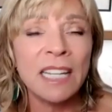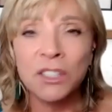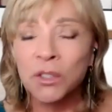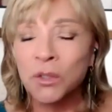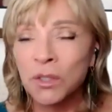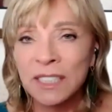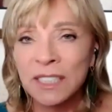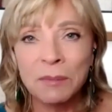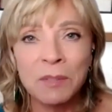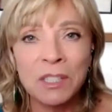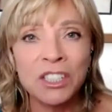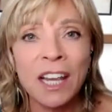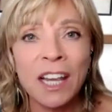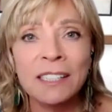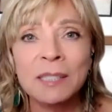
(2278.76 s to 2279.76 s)
Dentistry's
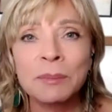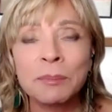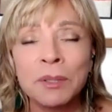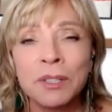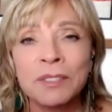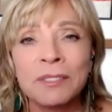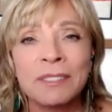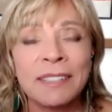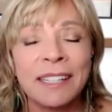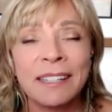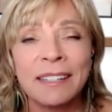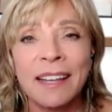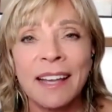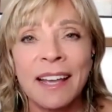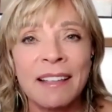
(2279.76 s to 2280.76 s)
Image Expert,
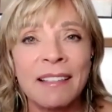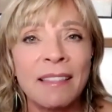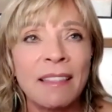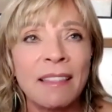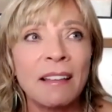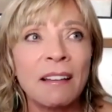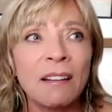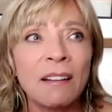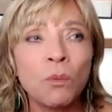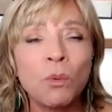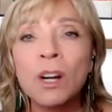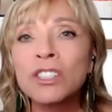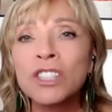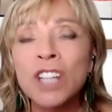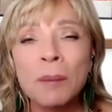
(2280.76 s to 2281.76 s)
and the
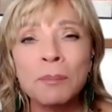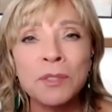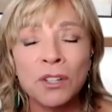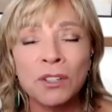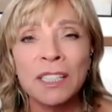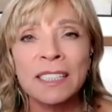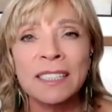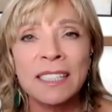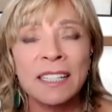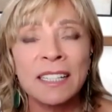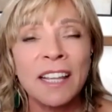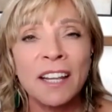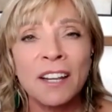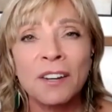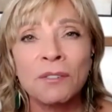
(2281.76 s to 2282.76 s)
workshops are
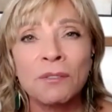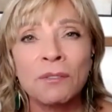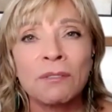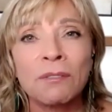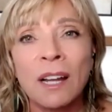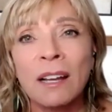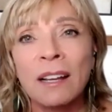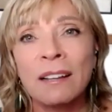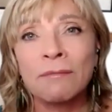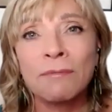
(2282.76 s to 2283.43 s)
listed there uh,